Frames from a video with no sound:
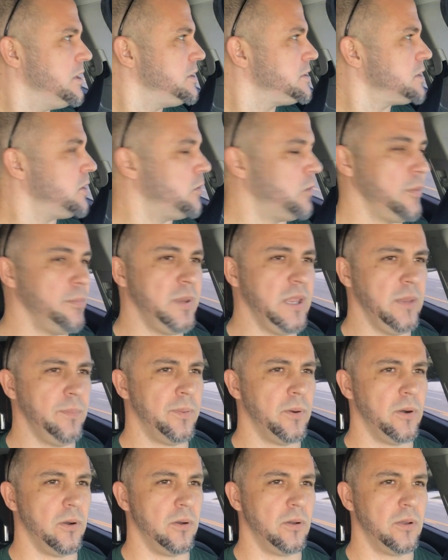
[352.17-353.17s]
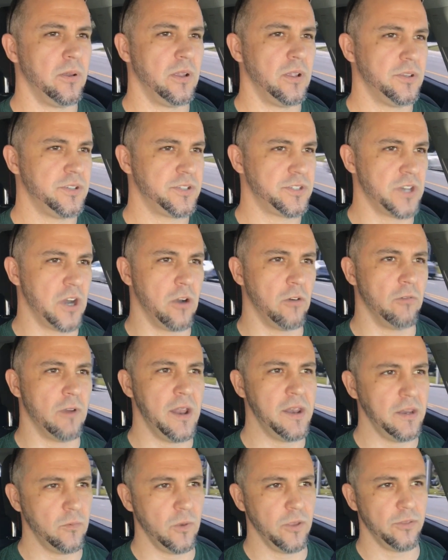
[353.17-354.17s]
So when people start
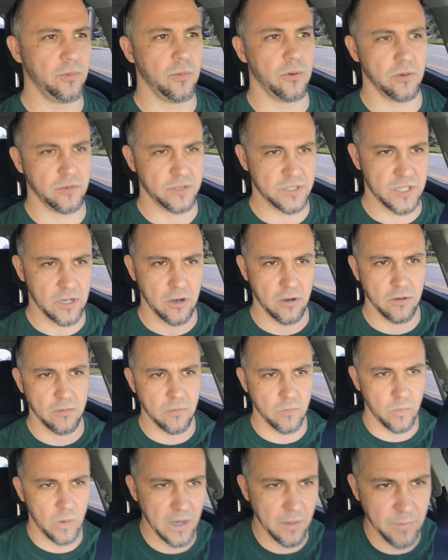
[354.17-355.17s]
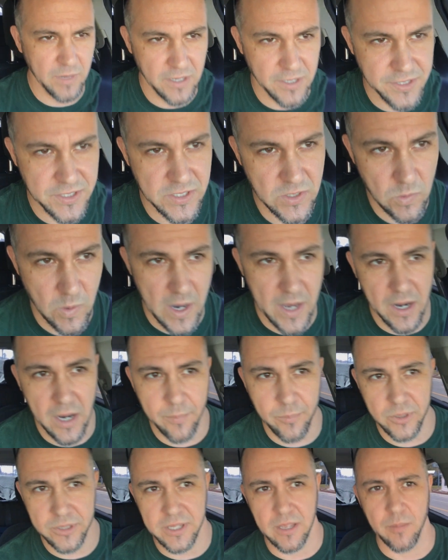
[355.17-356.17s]
running with or start wanting me to squad
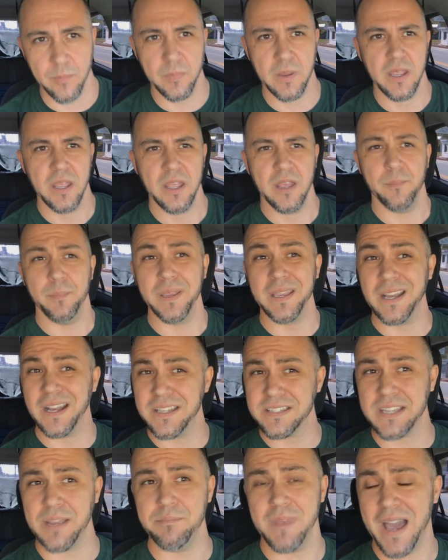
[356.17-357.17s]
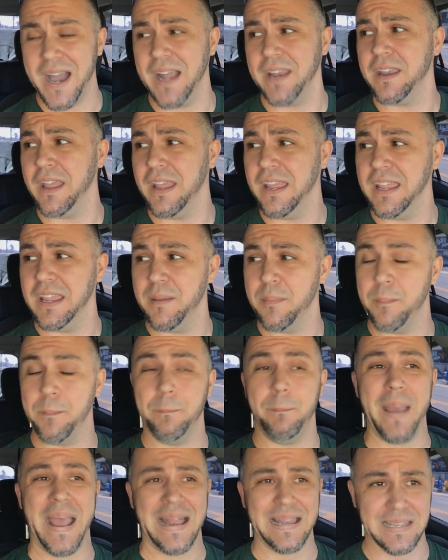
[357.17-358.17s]
up with them, because I'm not
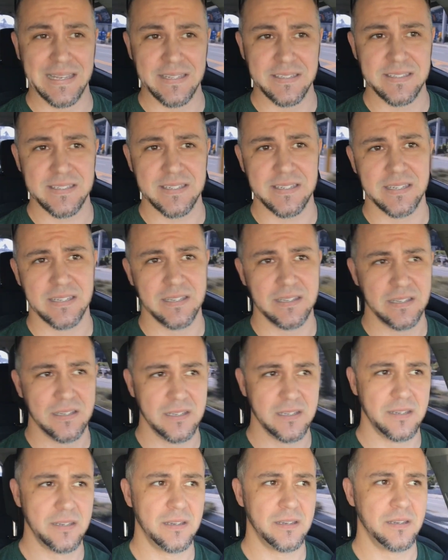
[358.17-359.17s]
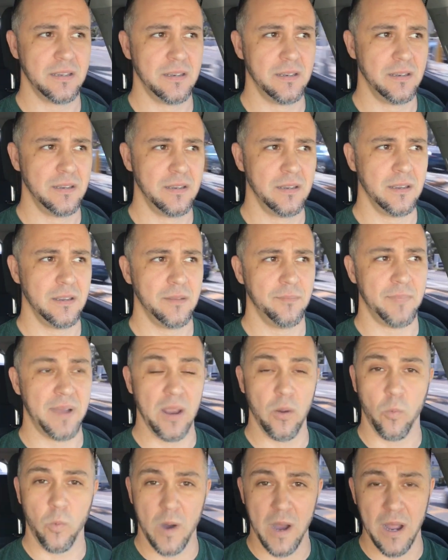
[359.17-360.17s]
balanced,
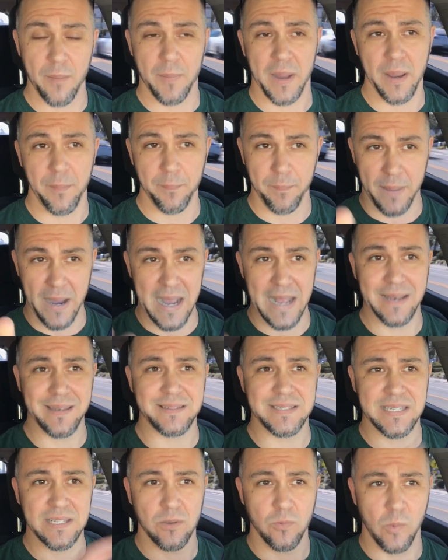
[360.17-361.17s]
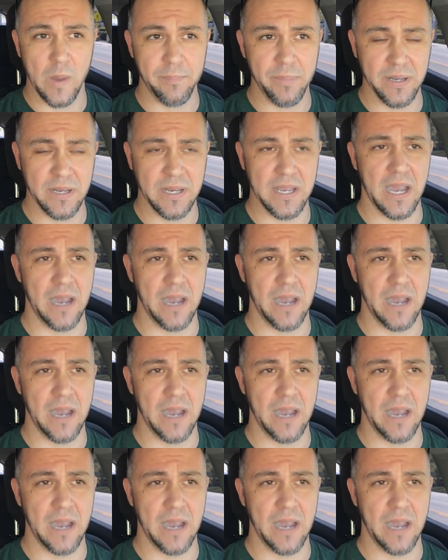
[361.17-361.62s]
my bot weapon